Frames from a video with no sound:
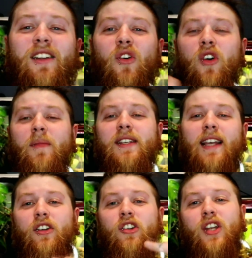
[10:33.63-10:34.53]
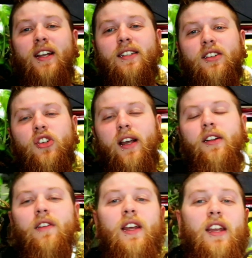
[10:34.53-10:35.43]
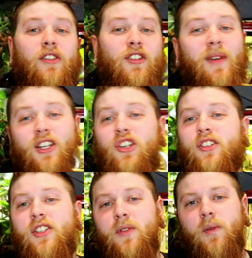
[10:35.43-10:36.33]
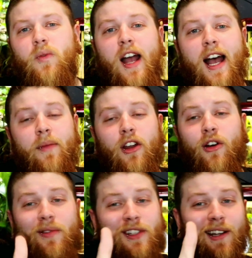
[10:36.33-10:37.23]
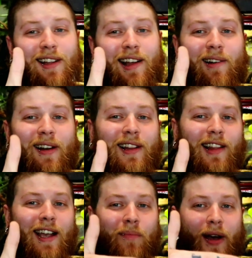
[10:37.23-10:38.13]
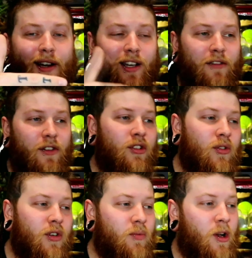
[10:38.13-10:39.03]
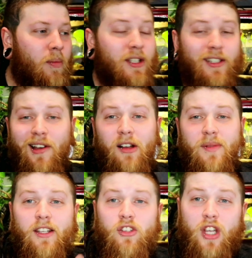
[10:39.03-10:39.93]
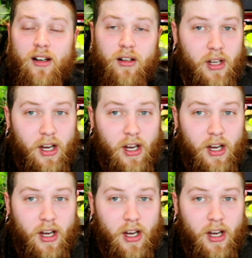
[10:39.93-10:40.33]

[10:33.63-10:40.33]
You don't want to miss out on your chance to check out the video, so make sure to subscribe. You know, check the, the like button if you do as well, because, you know, it helps out the channel.